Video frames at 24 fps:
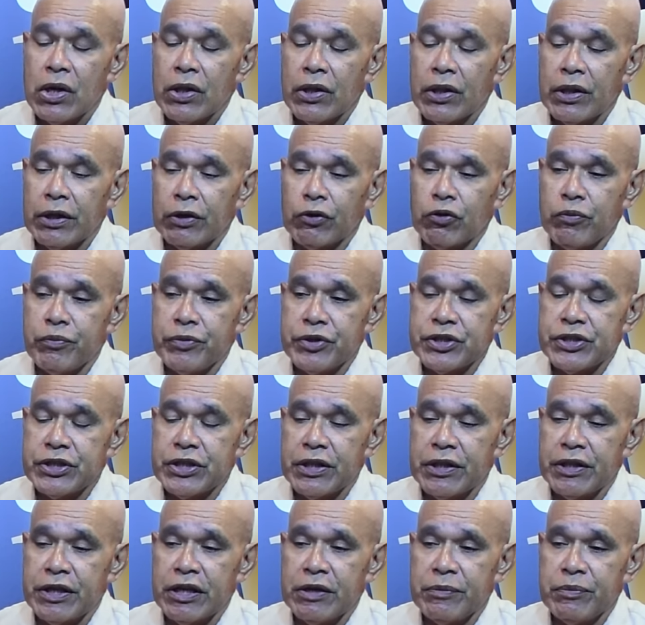The
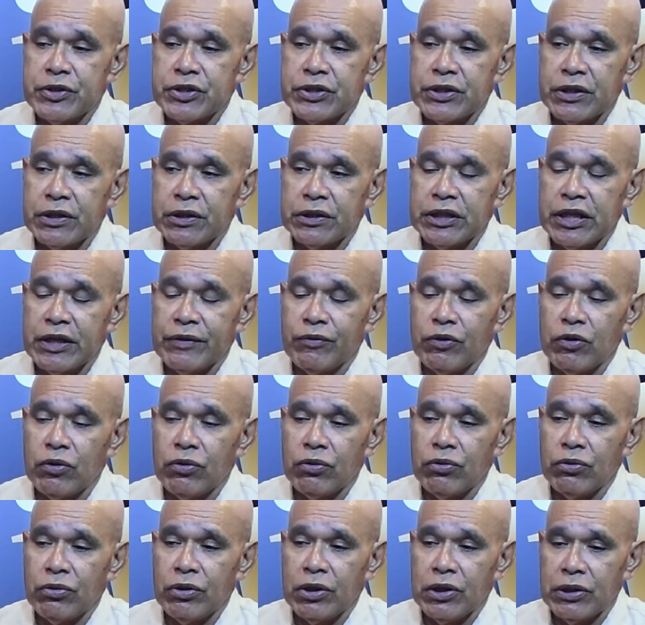commissioner then, Mr. Naval
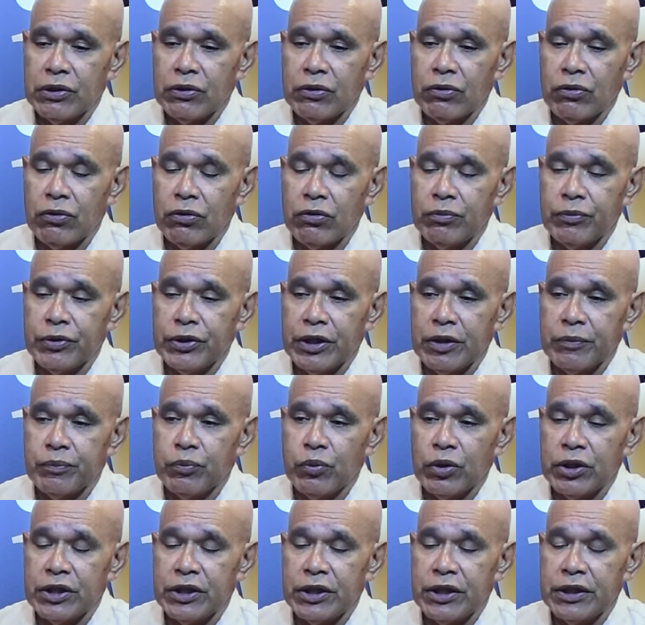Urua, called me
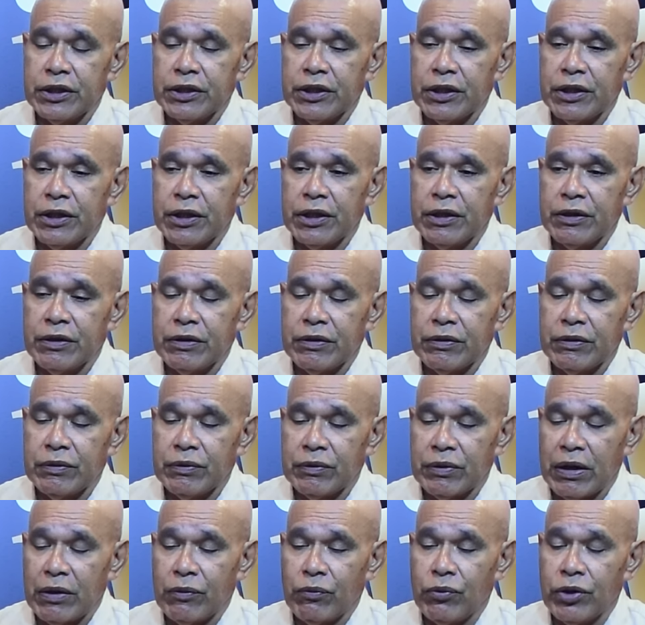up one day, and
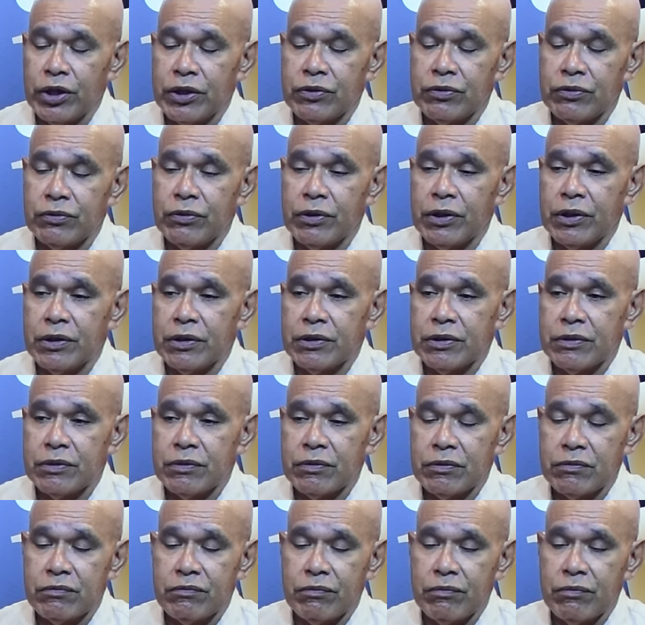then I went to the
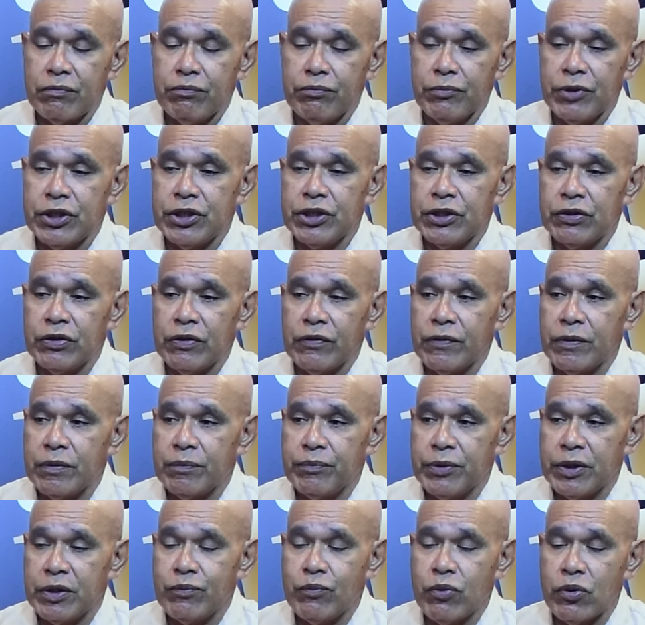meeting of the
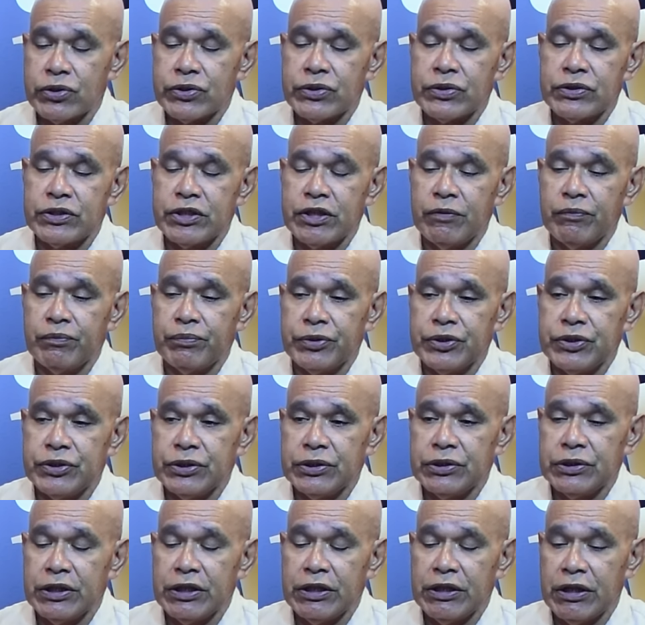big bosses in
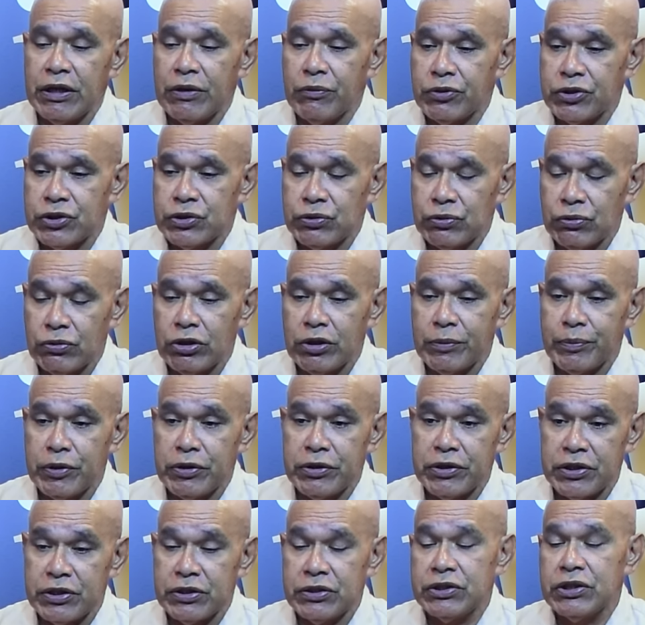prison, and I was told
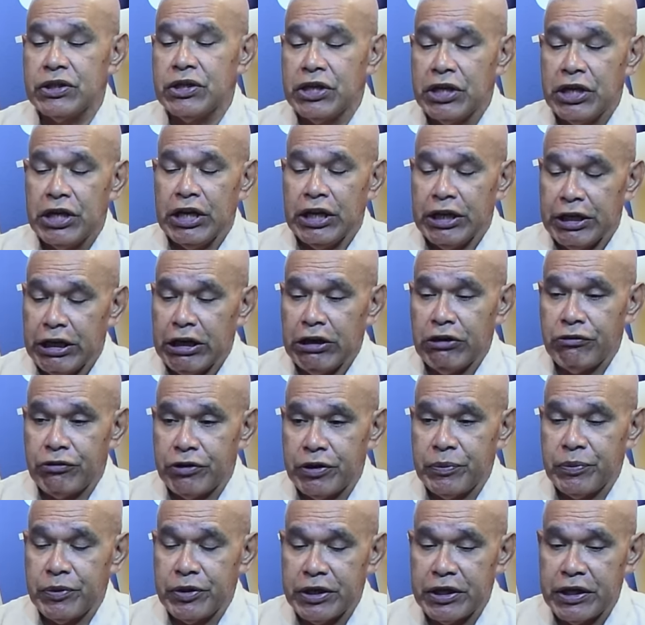about this yellow
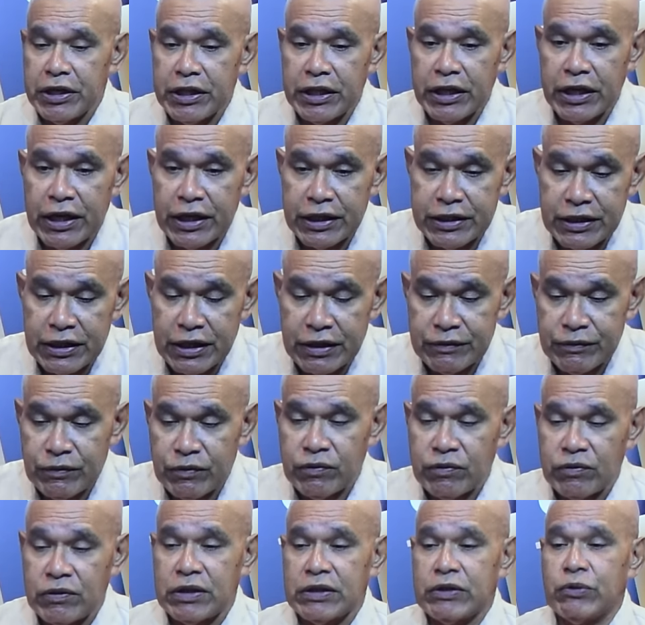ribbon, and then I
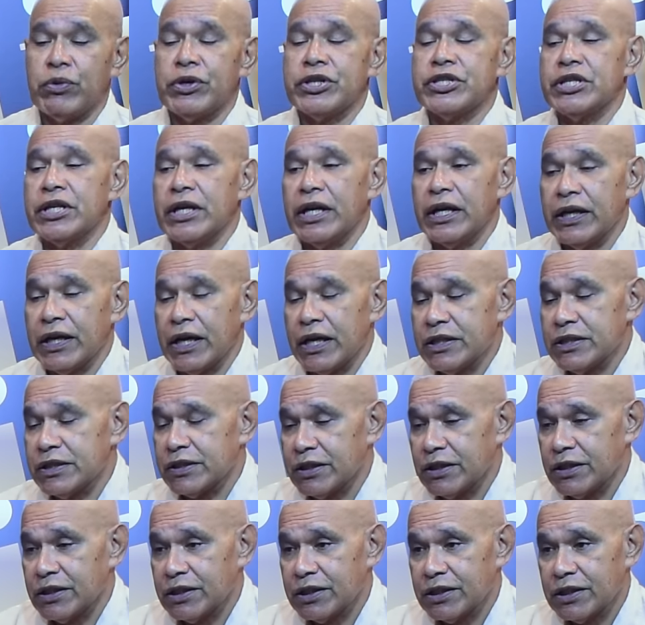question I
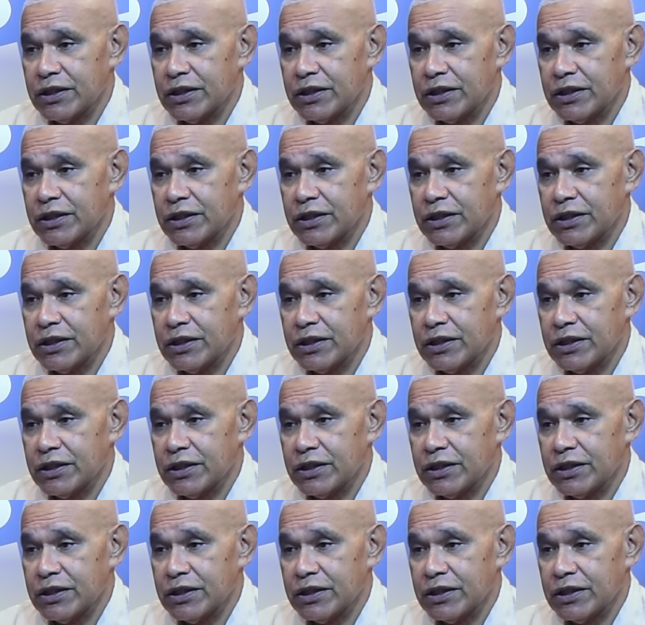asked.